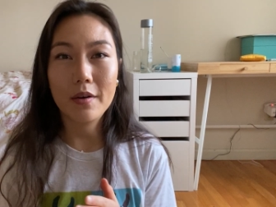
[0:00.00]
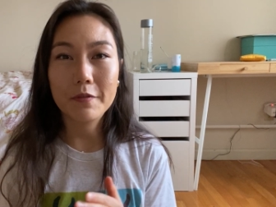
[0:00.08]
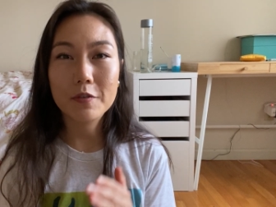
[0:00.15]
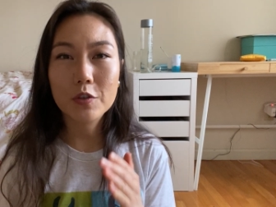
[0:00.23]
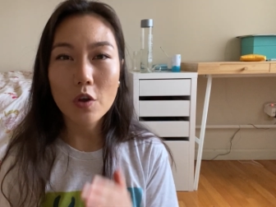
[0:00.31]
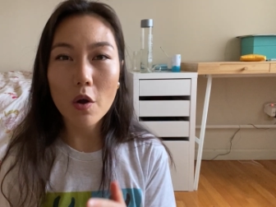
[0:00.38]
of
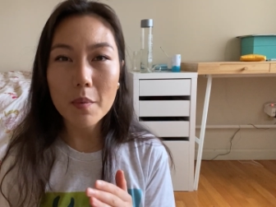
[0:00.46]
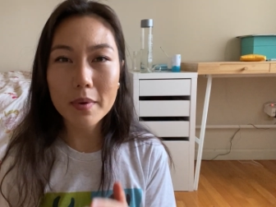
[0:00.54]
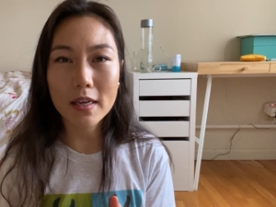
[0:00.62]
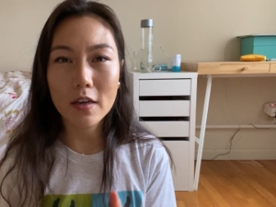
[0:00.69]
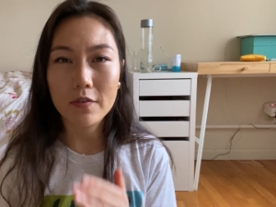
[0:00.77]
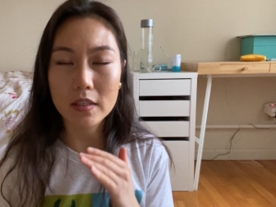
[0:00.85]
so
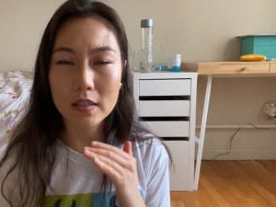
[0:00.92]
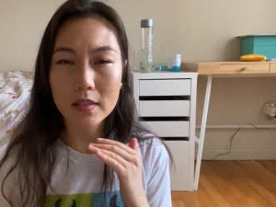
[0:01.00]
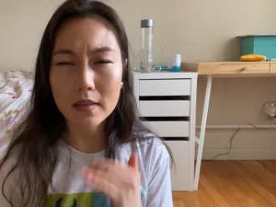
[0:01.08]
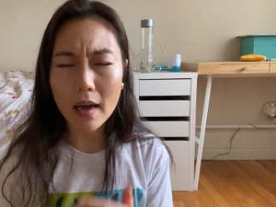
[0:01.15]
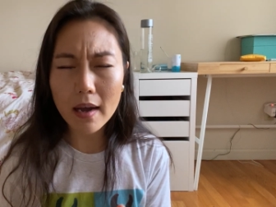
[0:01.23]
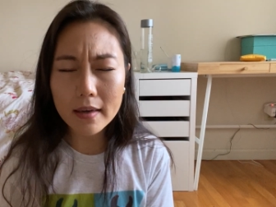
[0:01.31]
many of his
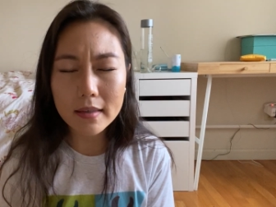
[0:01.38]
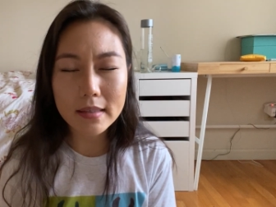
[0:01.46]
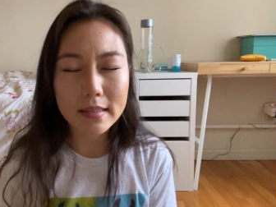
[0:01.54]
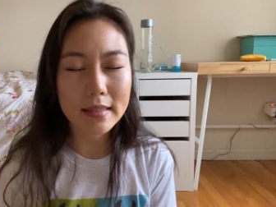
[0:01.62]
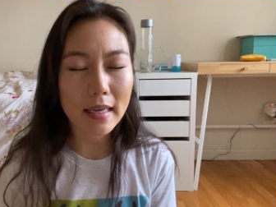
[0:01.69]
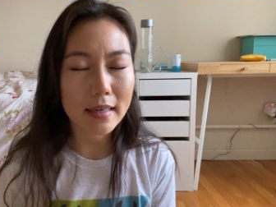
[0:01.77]

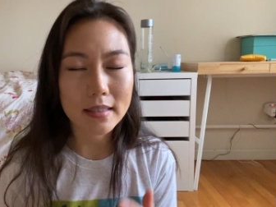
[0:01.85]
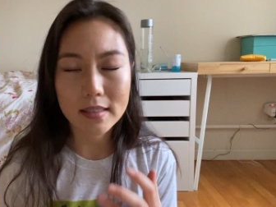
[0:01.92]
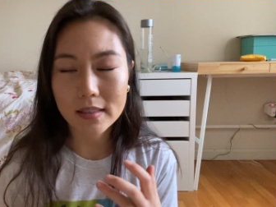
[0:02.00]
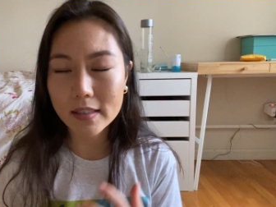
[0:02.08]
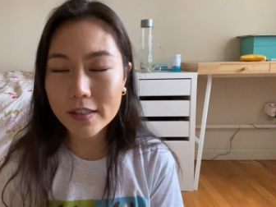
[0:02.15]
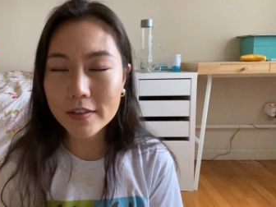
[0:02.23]
songs and his
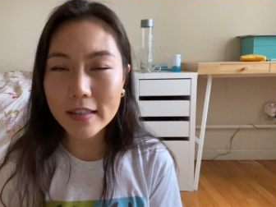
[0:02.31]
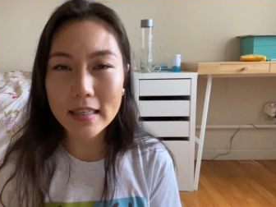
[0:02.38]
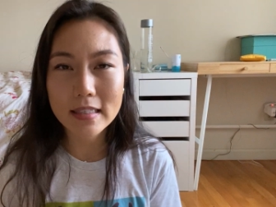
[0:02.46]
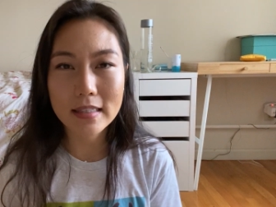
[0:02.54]
lyrics.